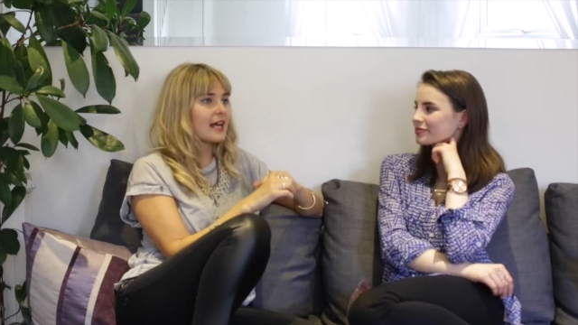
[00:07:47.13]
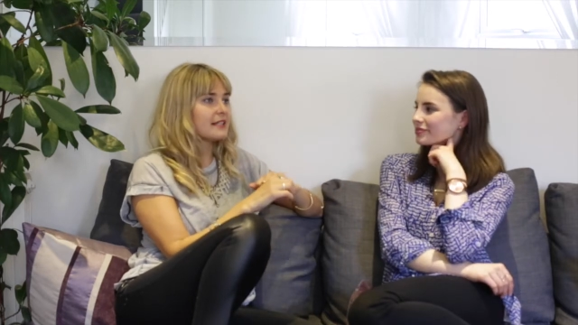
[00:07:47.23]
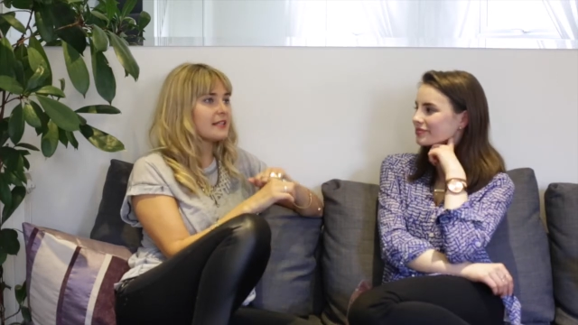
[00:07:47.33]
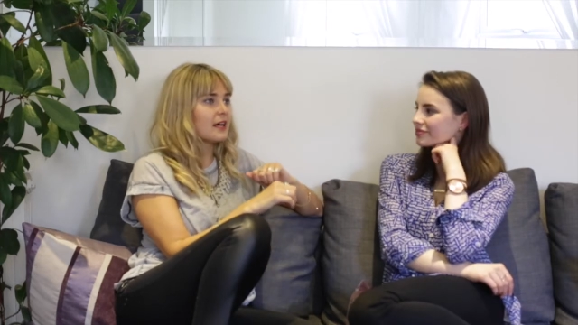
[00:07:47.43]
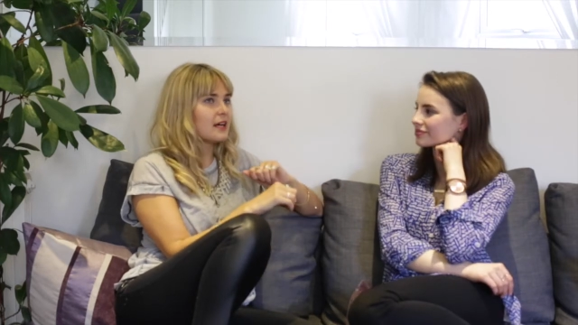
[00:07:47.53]

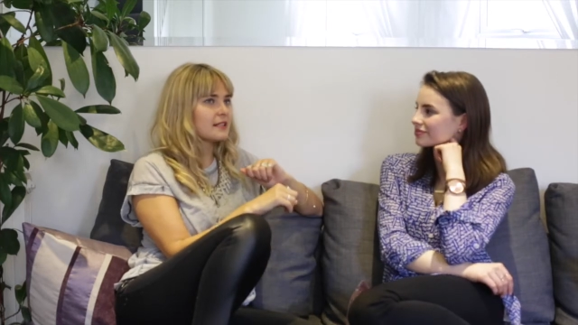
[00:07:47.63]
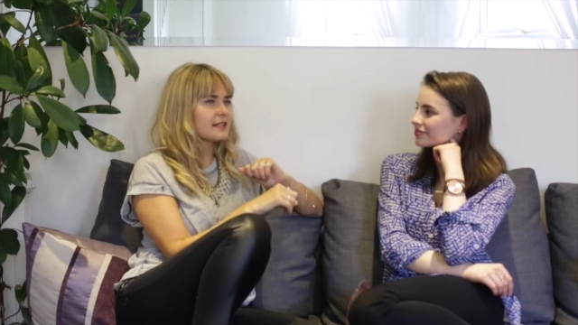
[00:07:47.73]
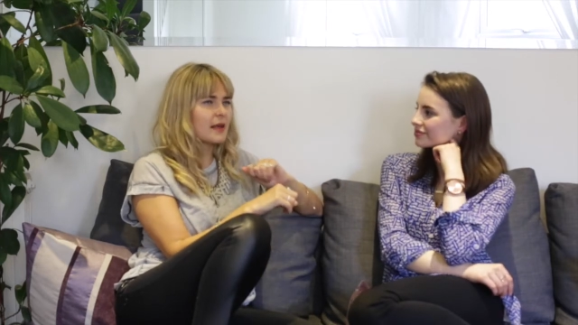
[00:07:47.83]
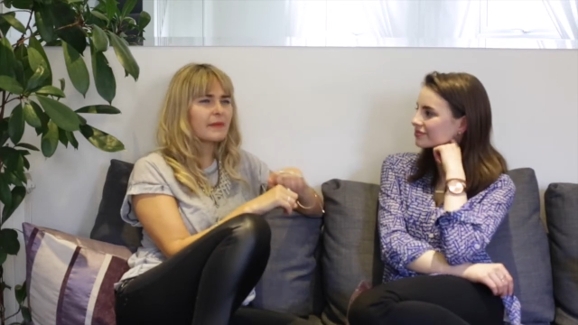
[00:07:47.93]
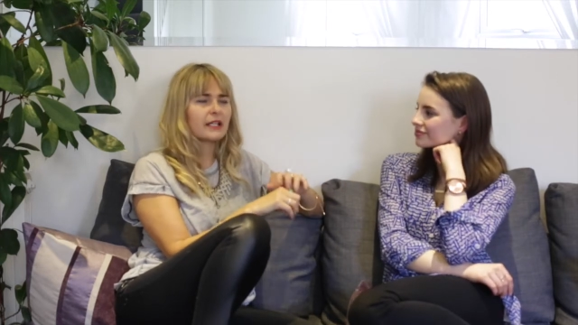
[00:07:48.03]
Speaker 1: said uh,
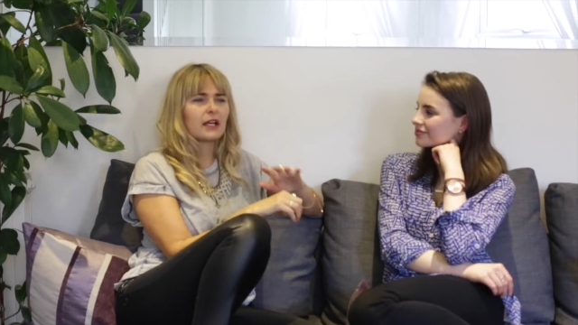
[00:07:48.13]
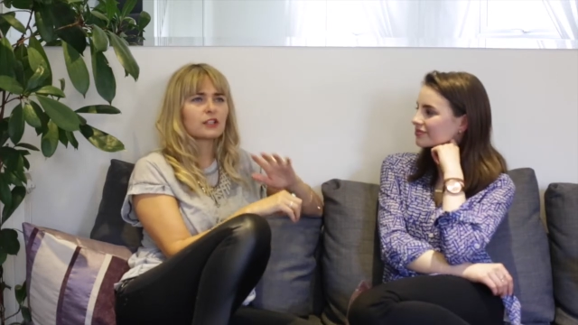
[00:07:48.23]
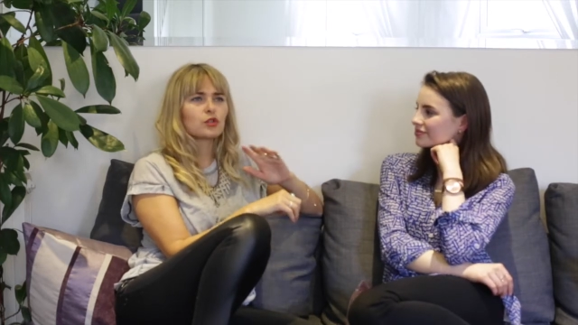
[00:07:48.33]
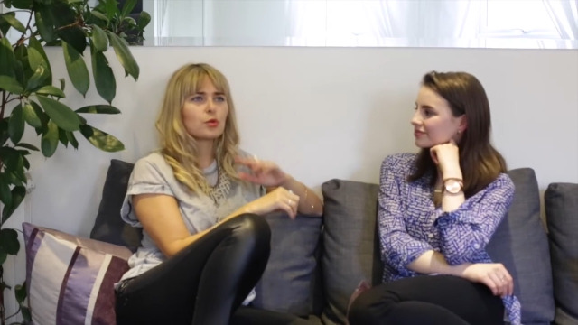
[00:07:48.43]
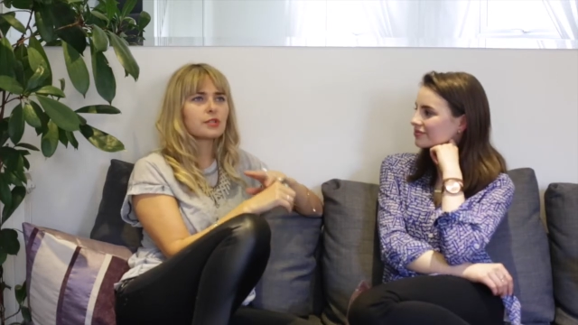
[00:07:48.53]
something
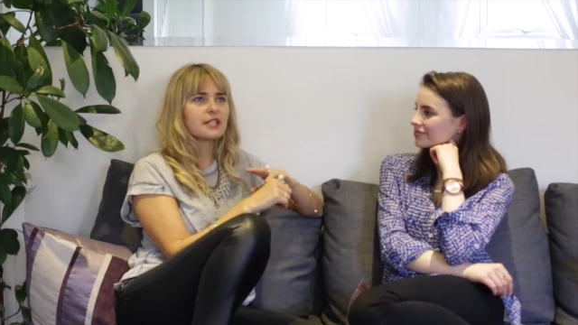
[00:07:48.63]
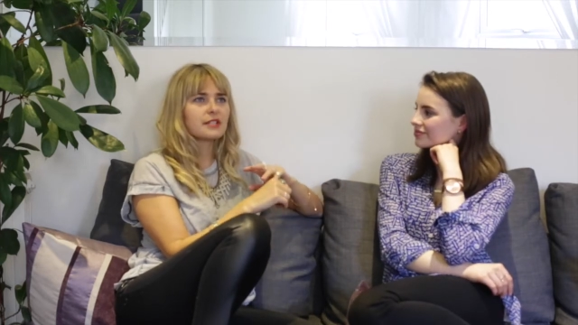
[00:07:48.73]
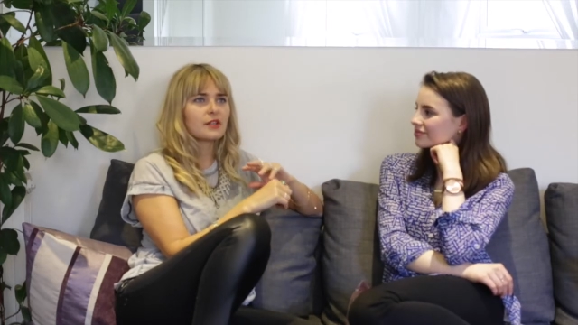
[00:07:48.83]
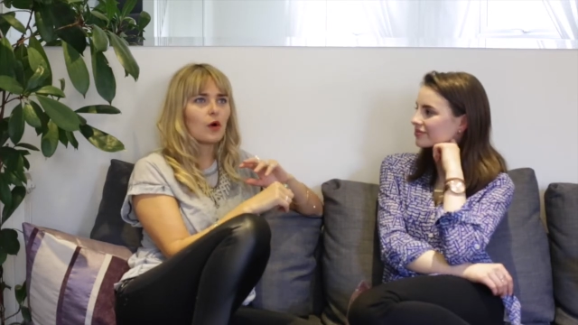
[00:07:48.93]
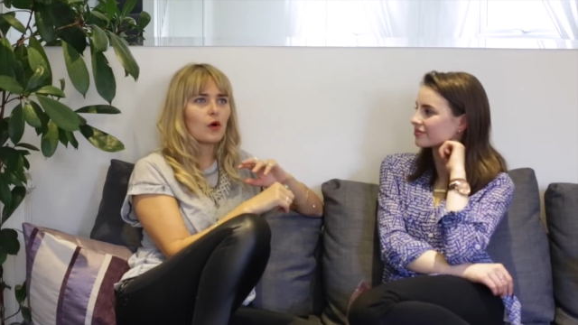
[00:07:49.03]
like,
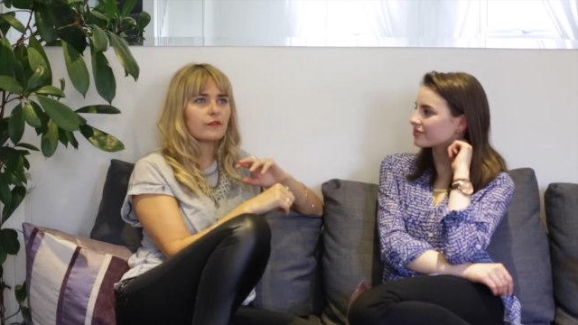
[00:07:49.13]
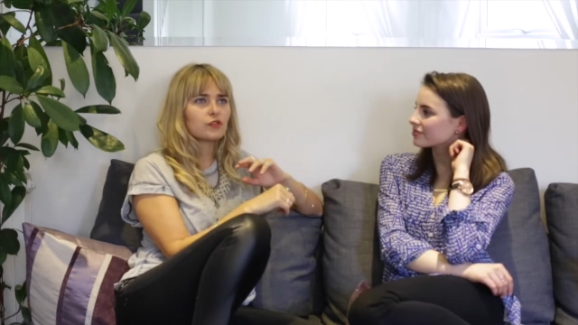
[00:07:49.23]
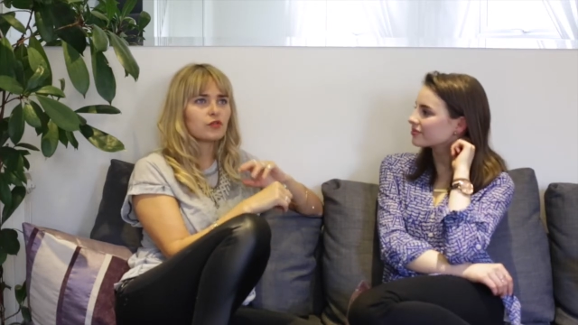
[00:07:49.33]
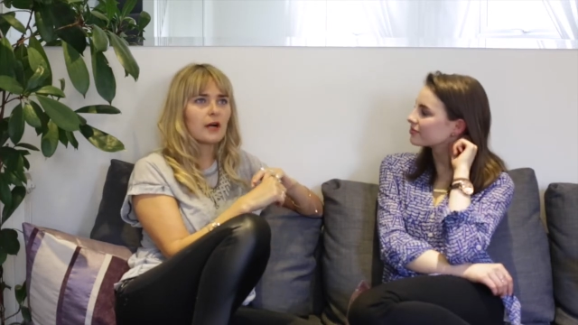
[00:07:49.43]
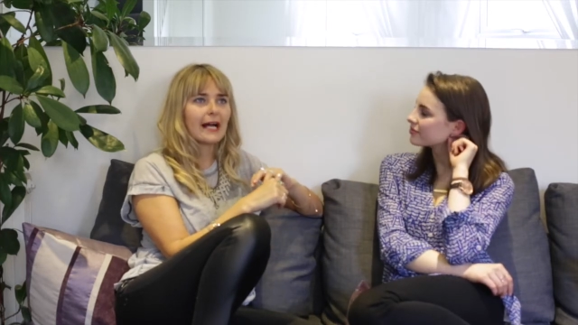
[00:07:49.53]
daughters of
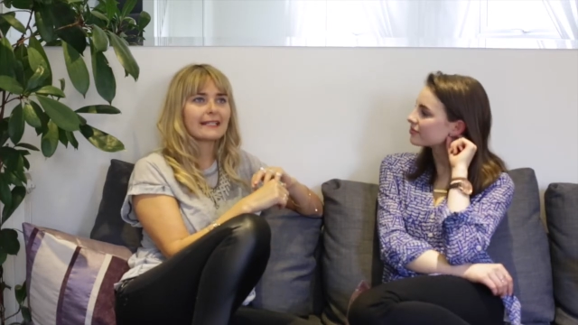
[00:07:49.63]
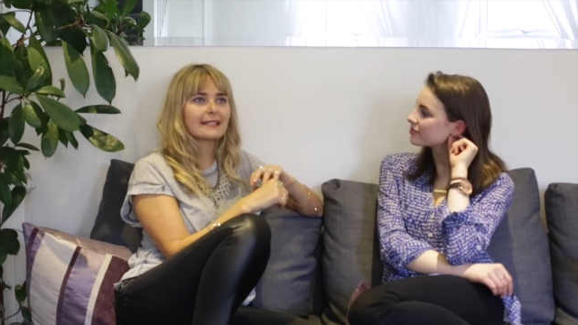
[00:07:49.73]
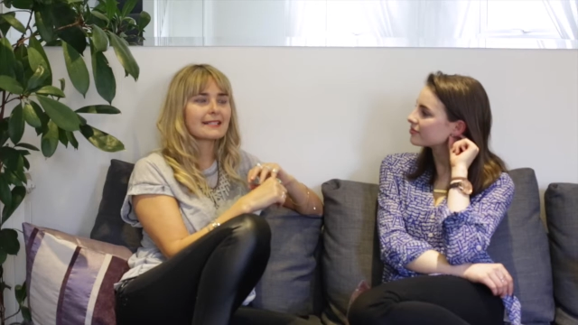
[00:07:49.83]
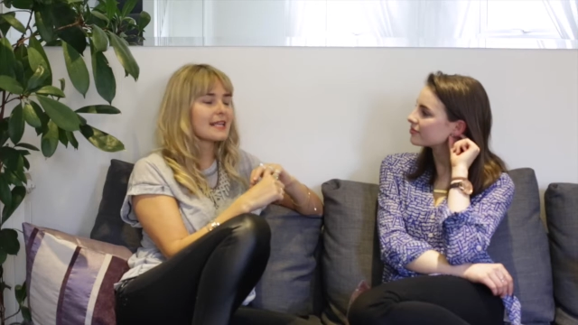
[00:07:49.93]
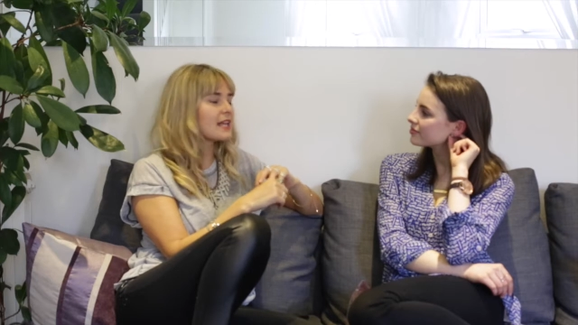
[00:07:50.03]
drug
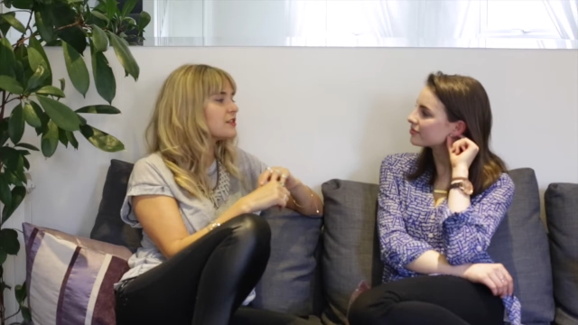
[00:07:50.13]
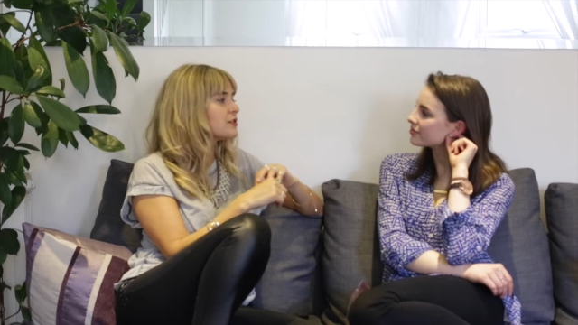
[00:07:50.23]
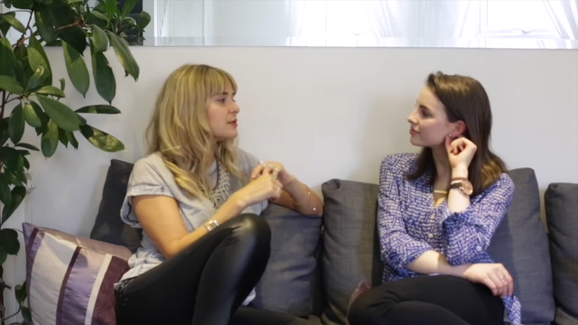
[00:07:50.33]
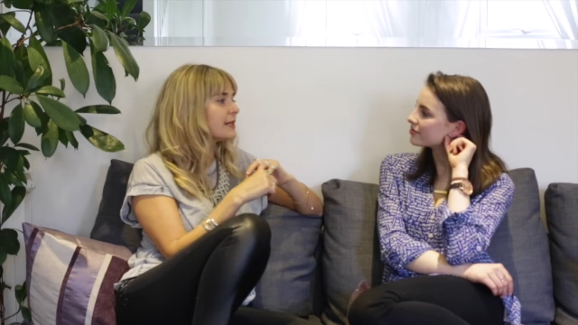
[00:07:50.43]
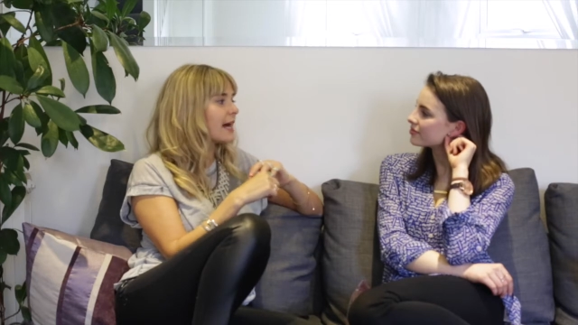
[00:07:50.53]
addicts tend
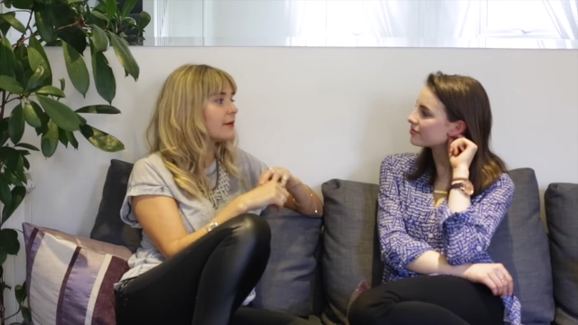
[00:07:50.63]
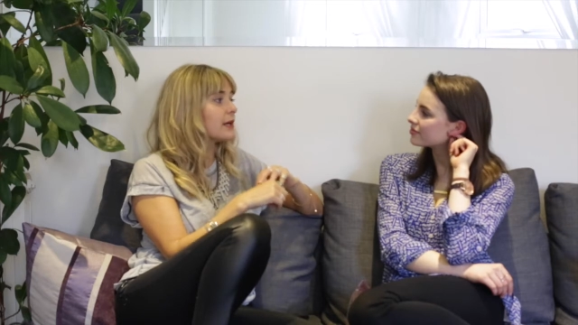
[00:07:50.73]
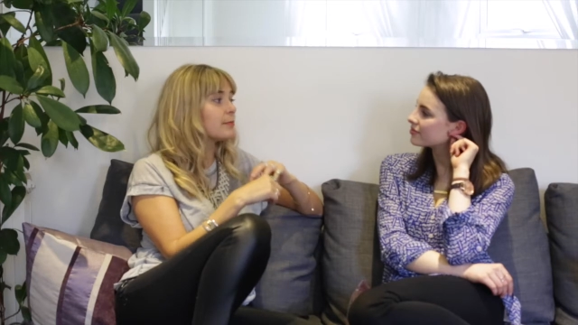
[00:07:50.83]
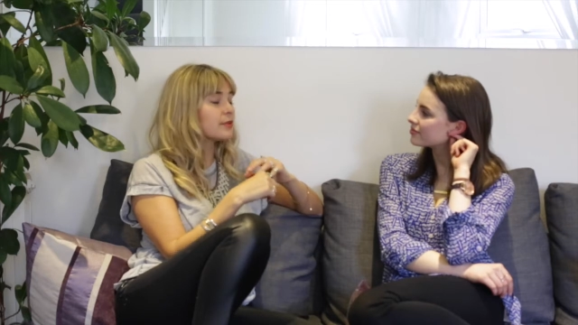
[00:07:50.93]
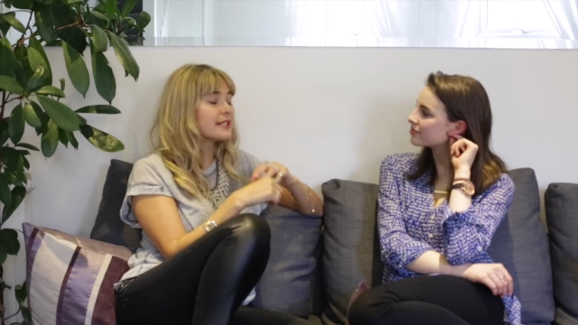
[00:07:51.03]
to
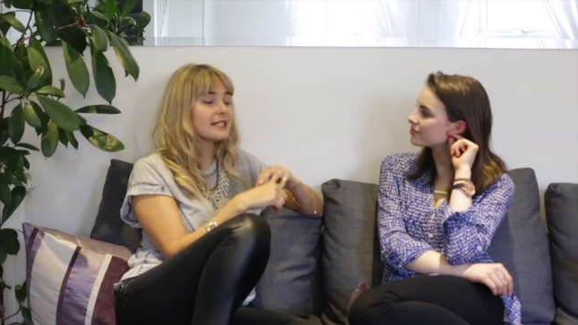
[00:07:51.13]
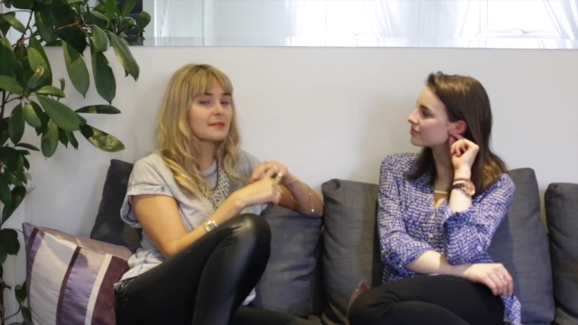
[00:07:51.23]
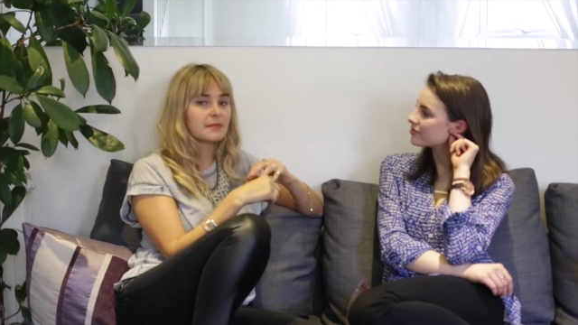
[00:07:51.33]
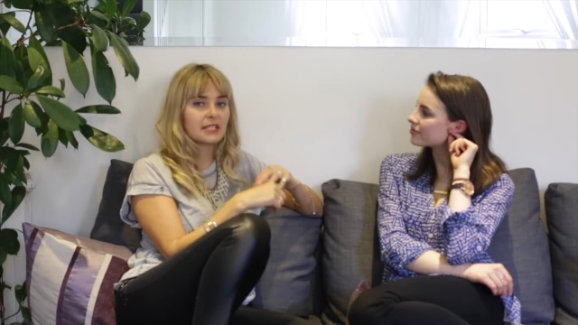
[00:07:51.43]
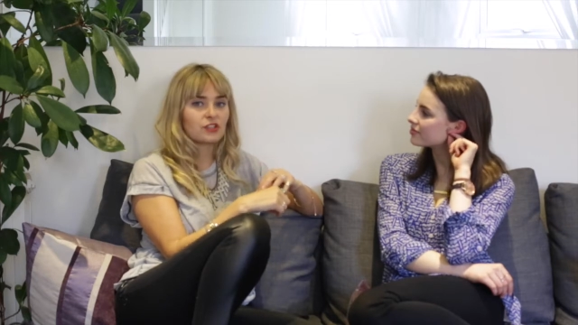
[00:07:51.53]
inherit a
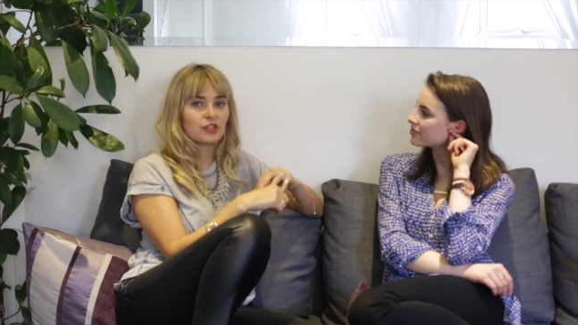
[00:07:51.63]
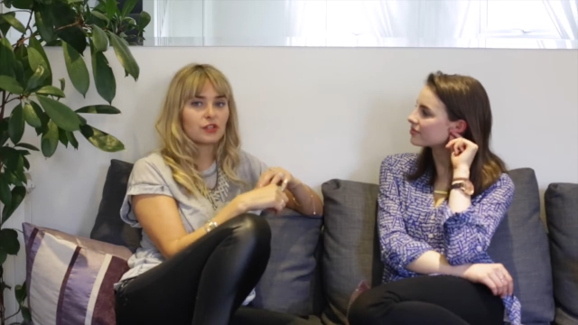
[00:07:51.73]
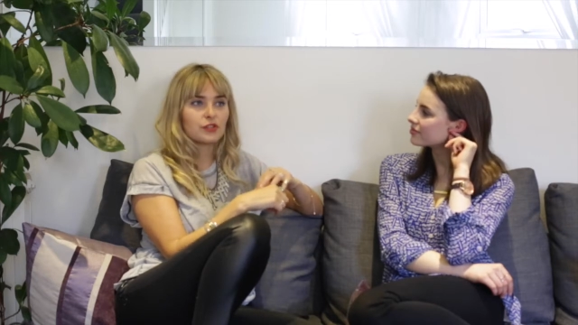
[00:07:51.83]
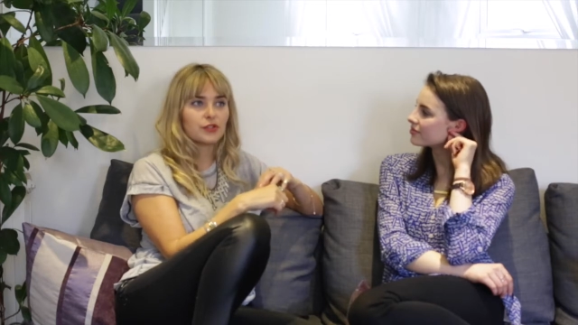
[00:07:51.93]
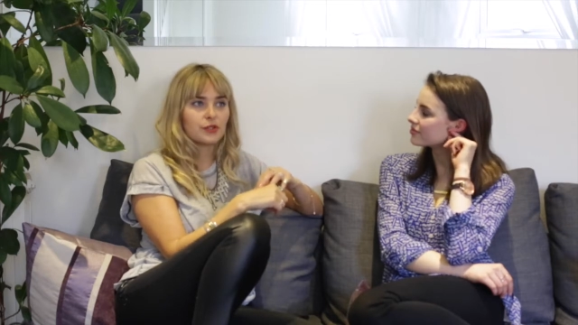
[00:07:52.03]

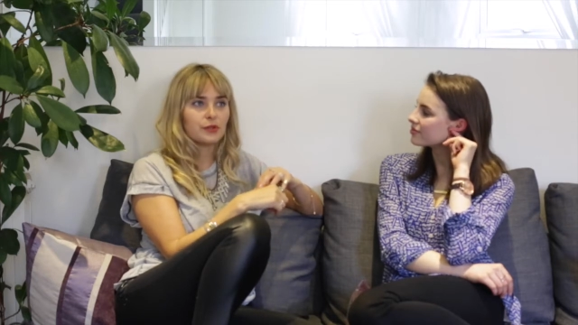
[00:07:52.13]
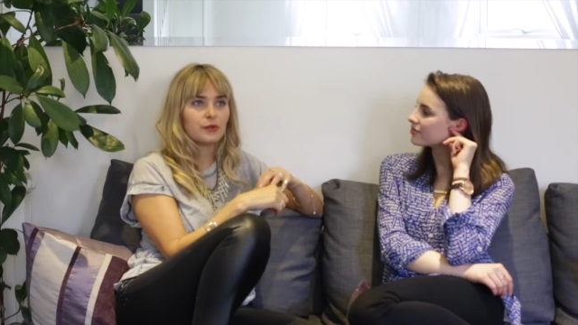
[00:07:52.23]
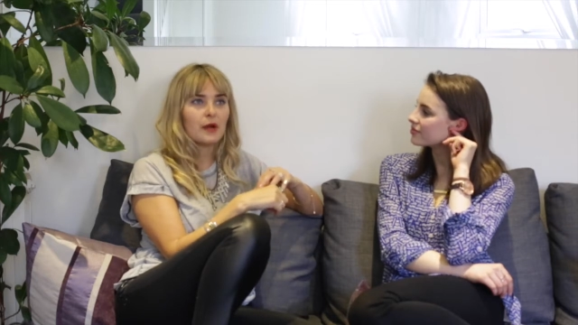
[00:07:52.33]
predisposition to